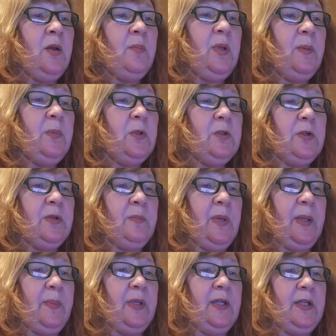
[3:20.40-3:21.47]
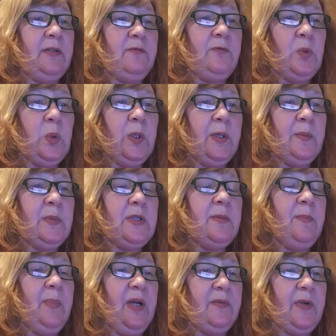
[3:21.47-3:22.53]
People learn by being informed,
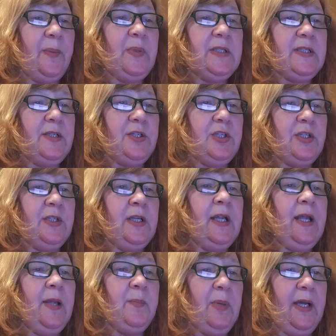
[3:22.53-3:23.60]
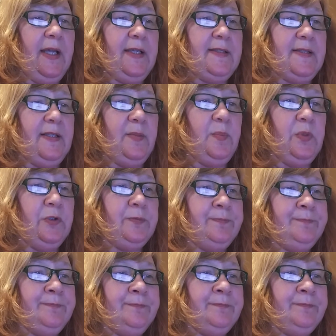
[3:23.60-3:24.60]
by repetition, and by example.